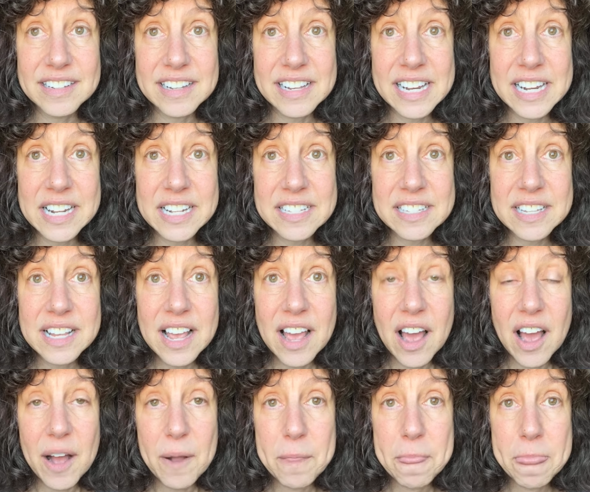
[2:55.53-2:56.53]
And it
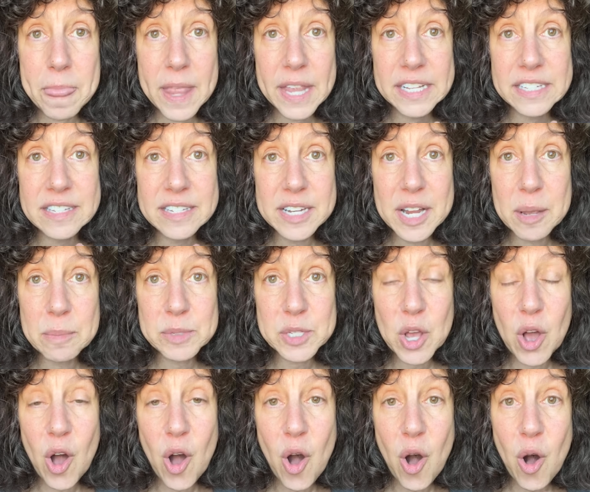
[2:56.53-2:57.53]
stems
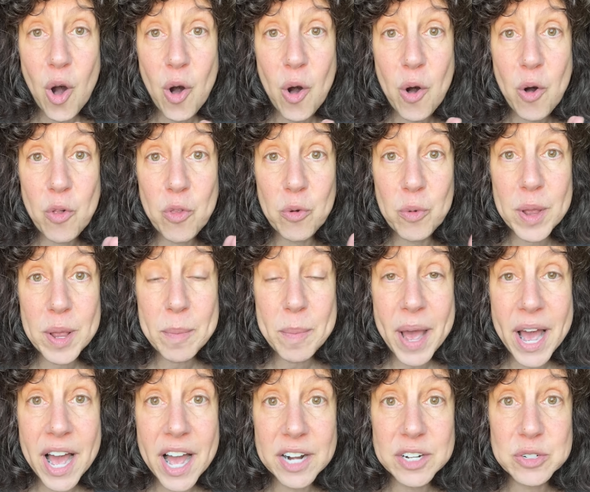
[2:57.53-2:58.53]
all the way
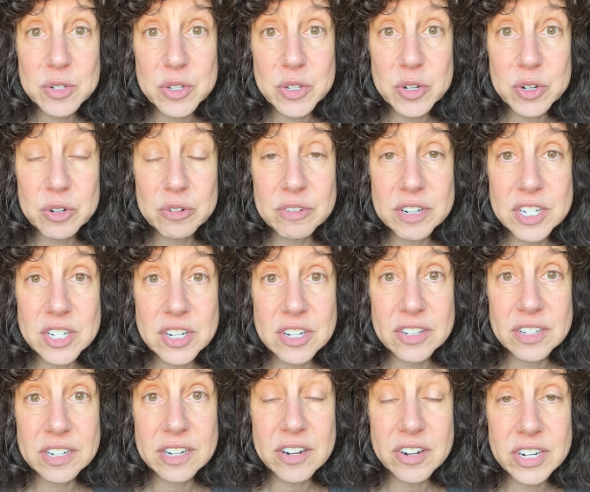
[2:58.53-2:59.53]
back to your original
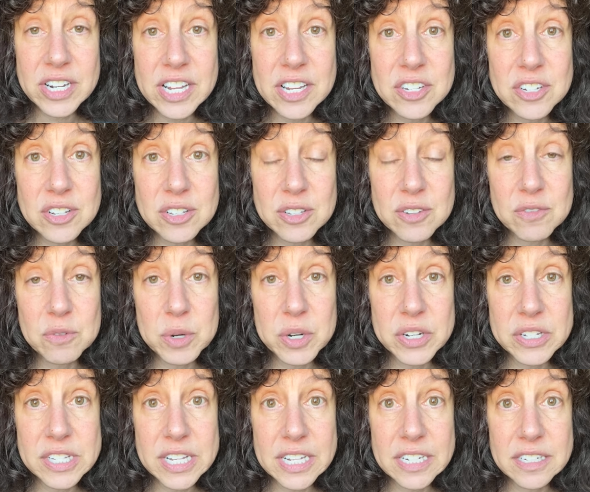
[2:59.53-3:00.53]
incarnations of where
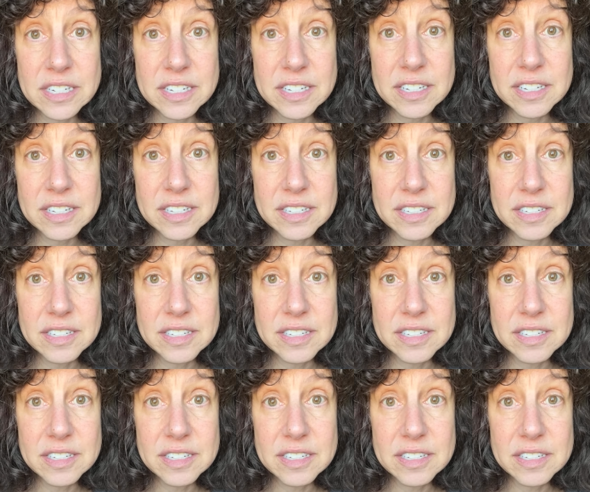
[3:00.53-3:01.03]
it's ending,